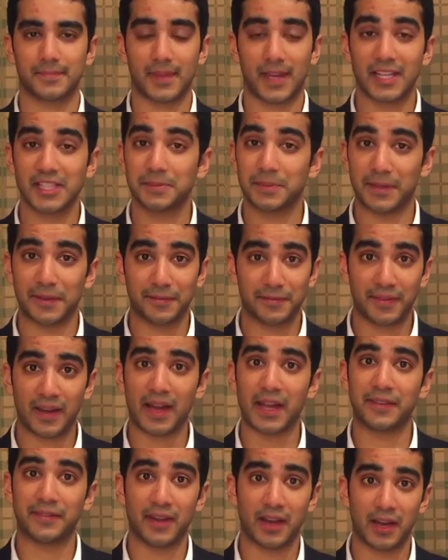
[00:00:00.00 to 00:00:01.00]
I spent
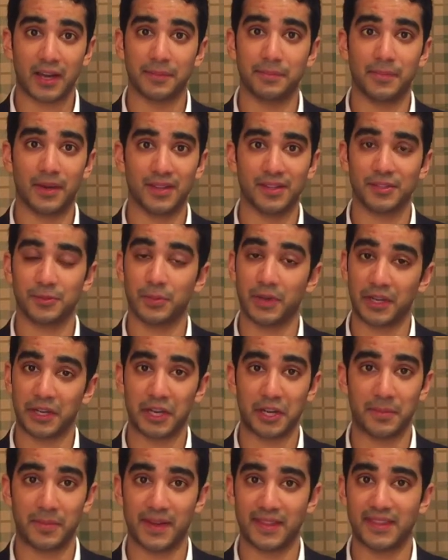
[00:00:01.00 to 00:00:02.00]
five hard months
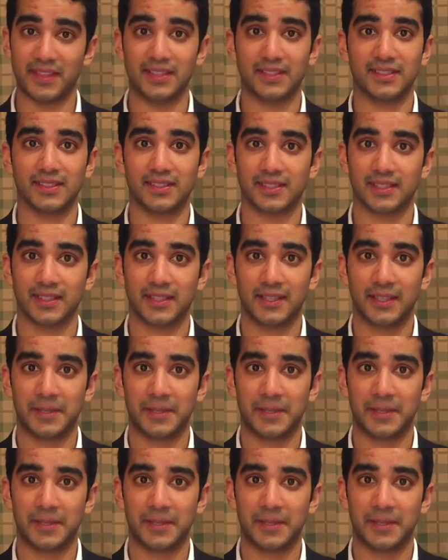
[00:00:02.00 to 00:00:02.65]
working on my thesis.